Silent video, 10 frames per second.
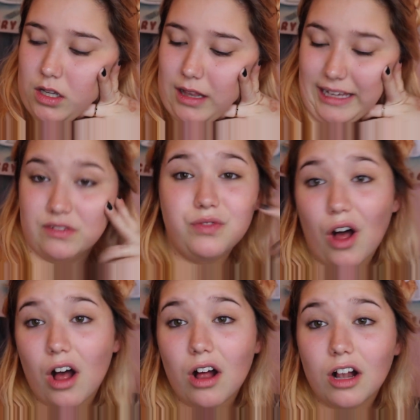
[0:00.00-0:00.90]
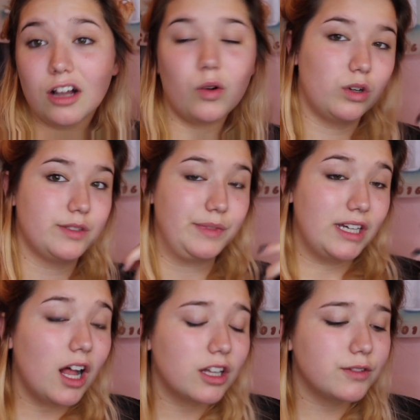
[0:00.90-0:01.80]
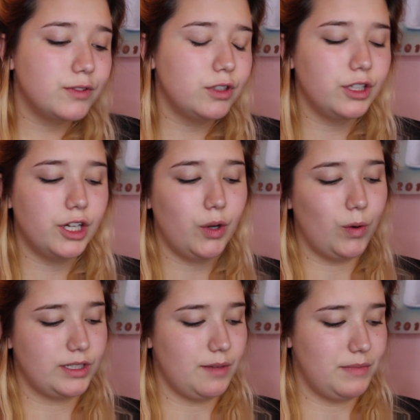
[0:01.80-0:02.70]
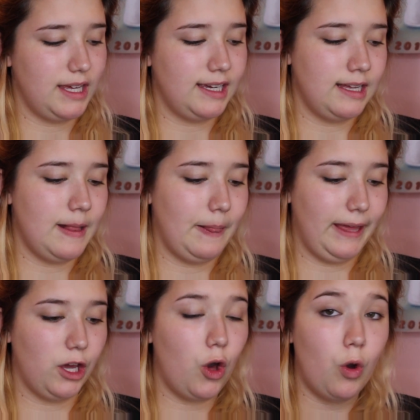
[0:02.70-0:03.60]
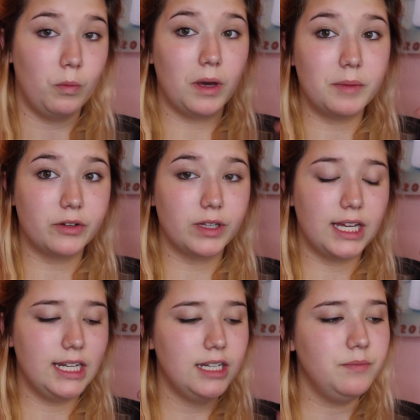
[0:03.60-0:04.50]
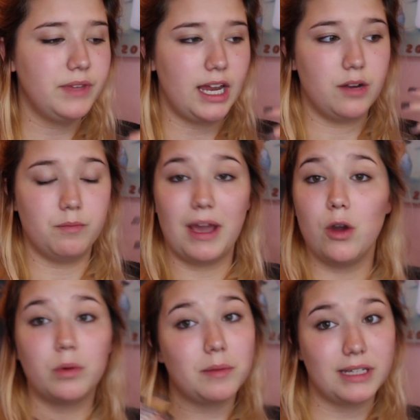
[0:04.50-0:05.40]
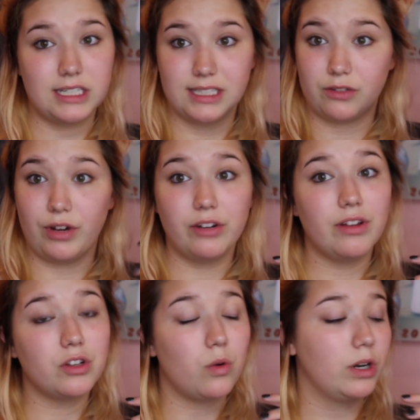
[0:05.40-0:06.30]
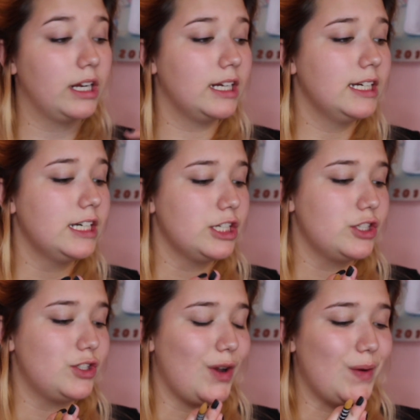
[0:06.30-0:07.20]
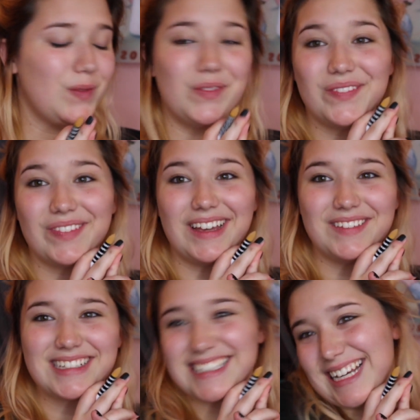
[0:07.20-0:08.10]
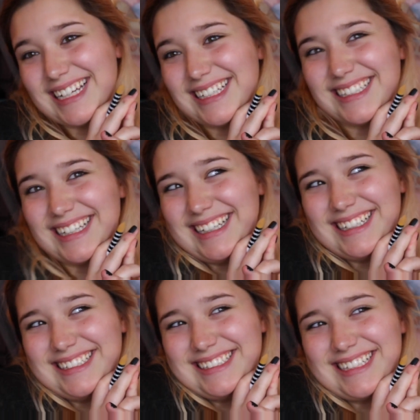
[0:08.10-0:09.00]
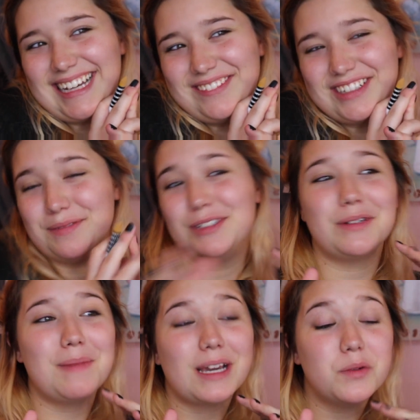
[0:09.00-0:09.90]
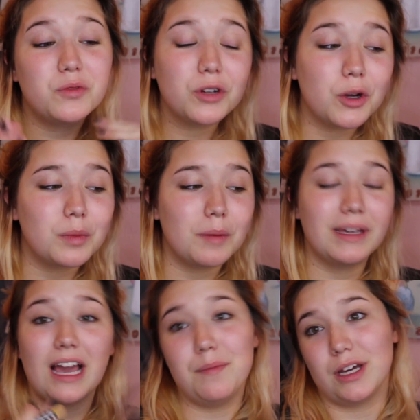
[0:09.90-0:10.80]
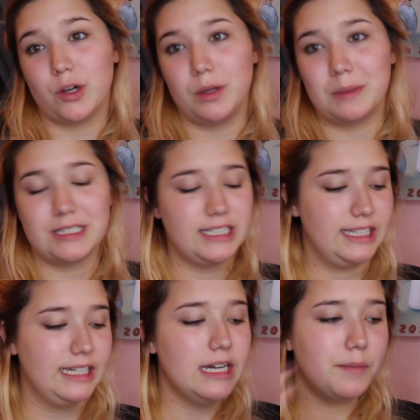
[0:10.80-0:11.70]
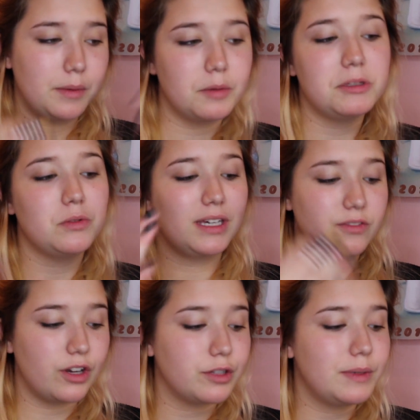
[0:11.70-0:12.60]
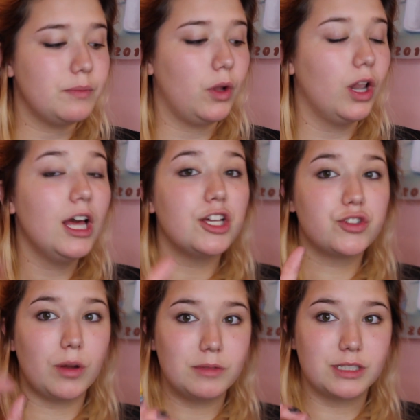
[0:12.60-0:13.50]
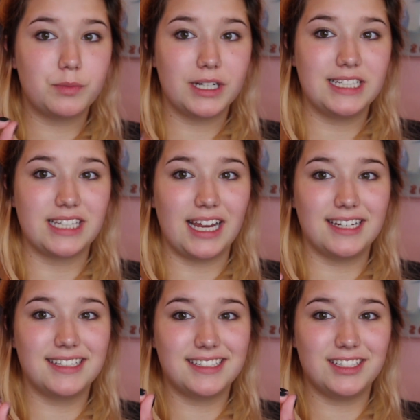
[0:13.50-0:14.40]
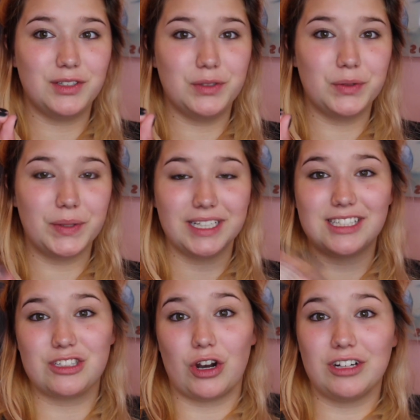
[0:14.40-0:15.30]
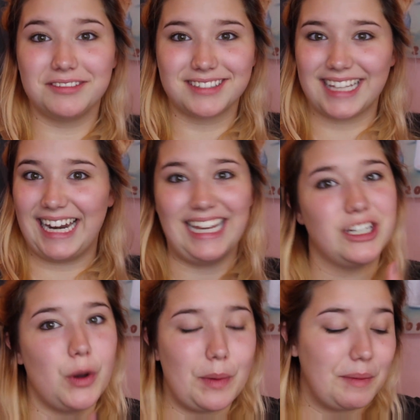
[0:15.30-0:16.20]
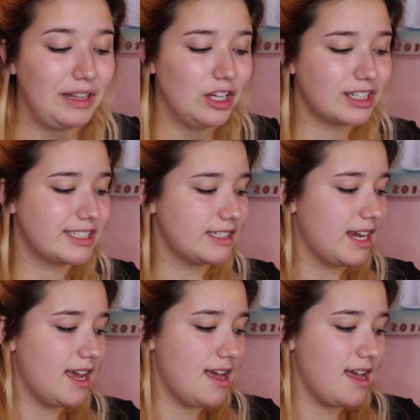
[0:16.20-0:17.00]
like fall or something colorful or something like homecoming related, and my homecoming is like right around the corner, so I'm excited and I'm gonna be doing makeup for homecoming. I'm not going personally, but I'm gonna be doing it for other people, so I'm just pretty psyched to start getting into homecoming looks.